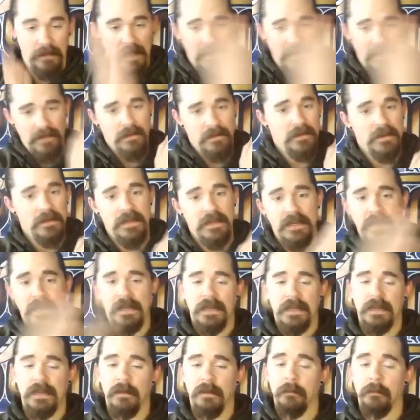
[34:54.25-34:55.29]
like
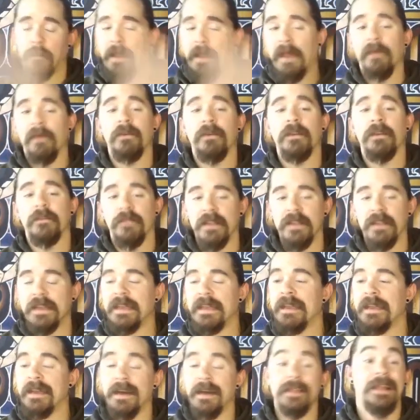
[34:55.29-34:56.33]

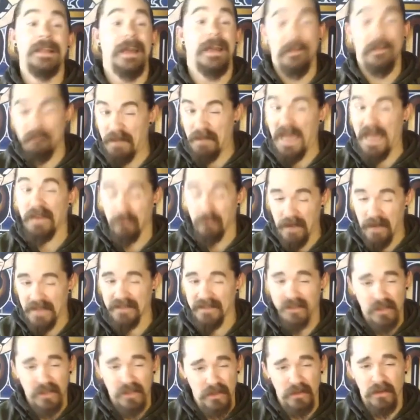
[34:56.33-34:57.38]
comparatively a lot of bad
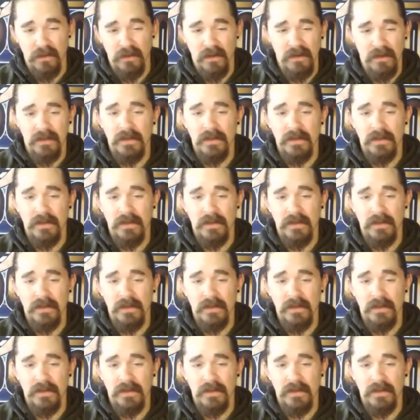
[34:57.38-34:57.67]
ways too.